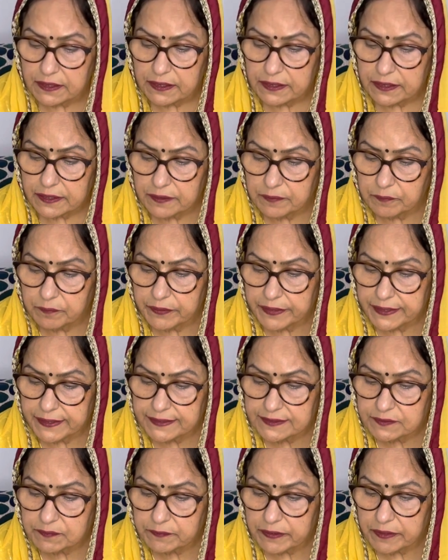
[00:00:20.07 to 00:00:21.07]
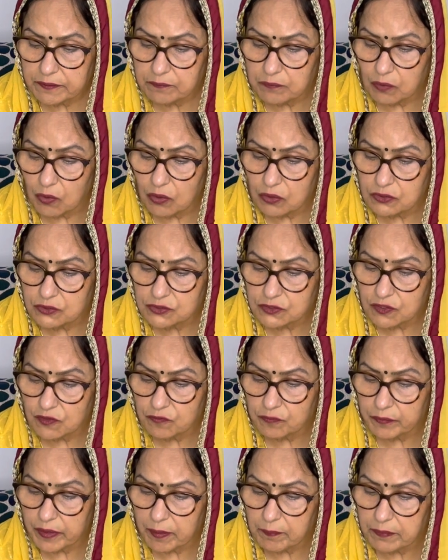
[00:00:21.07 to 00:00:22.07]
he breaks my bonds
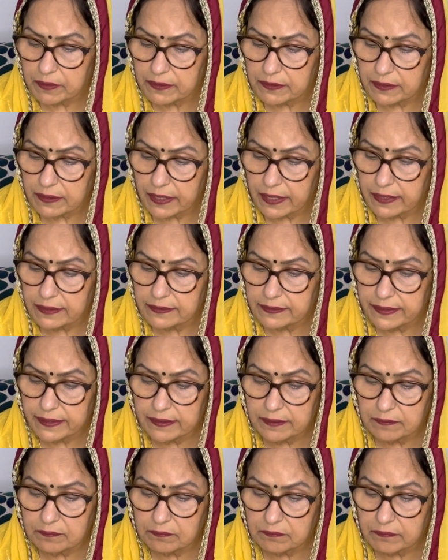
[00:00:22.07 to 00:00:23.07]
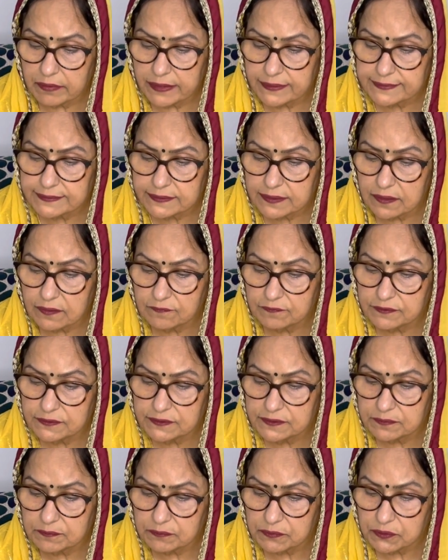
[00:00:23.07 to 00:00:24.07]
of mammon, and then myself
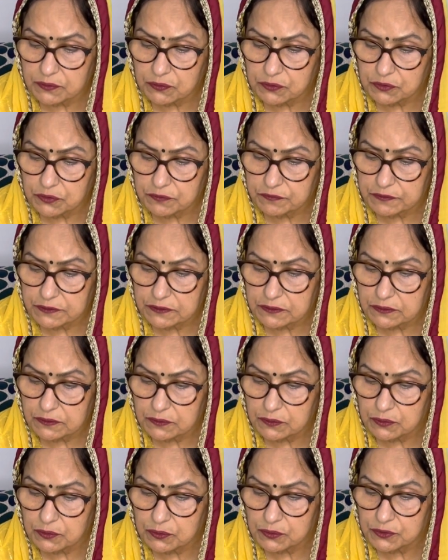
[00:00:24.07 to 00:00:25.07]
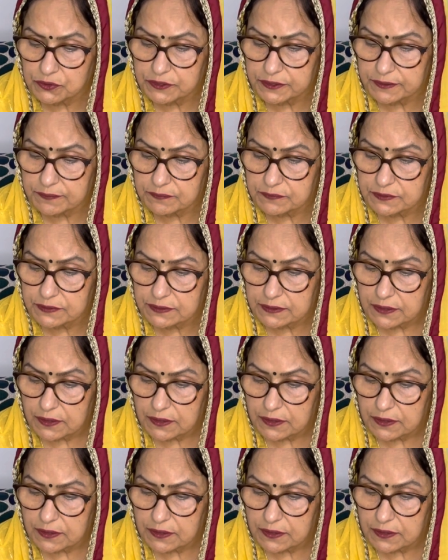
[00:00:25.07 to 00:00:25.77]
is imbued with Guru's hymns.